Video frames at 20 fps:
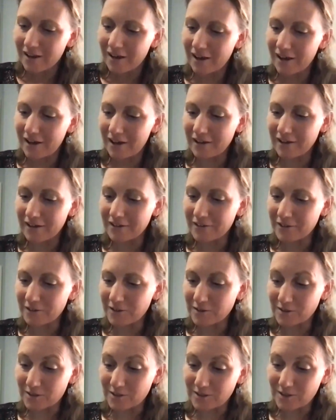
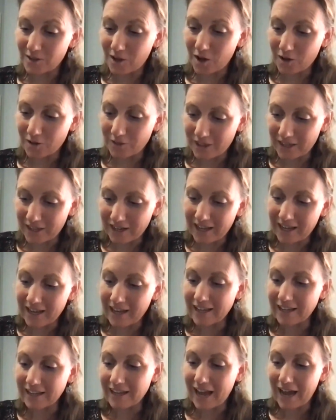There's a song that
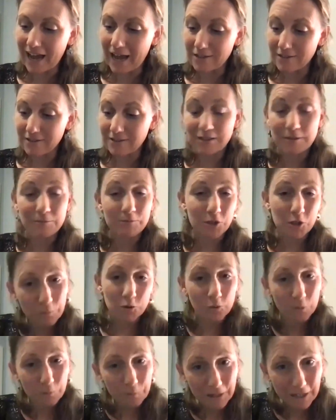I ask them
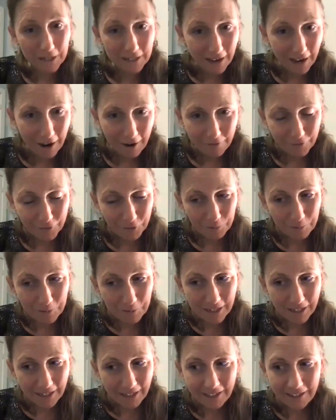to repeat after
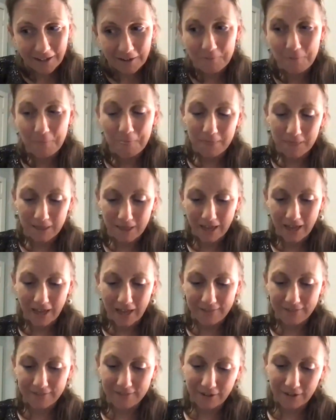me,
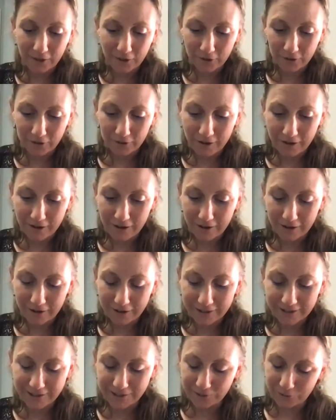and
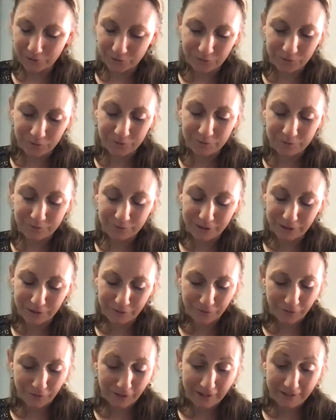it's
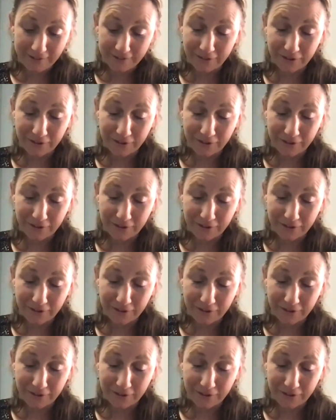pretty funny.